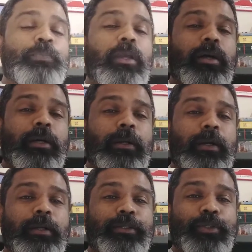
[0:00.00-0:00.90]

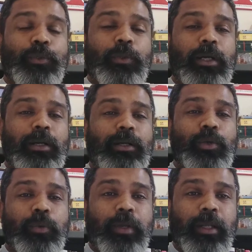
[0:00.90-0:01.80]
to
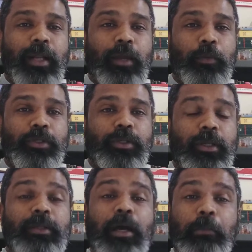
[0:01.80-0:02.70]
Korean language,
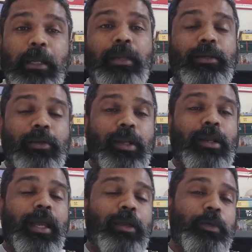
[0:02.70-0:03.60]
Tamil and
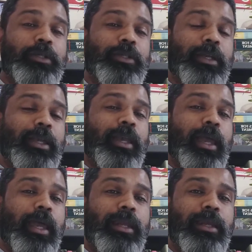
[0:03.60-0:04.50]
Korean language,
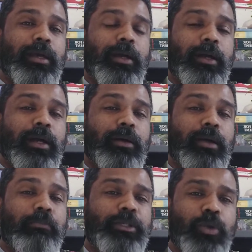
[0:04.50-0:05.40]
and
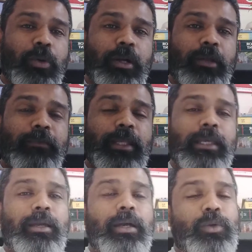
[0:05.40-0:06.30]
a majority of
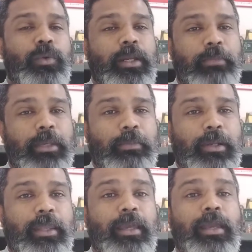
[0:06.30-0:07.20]
the Korean people,
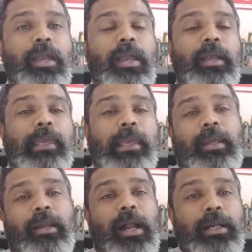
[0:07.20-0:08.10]
they
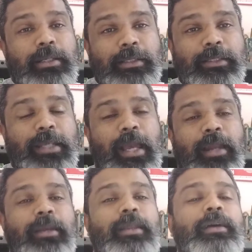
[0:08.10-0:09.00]
can
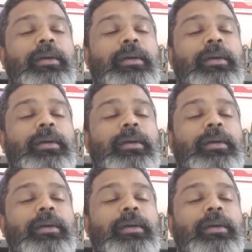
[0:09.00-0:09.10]
understand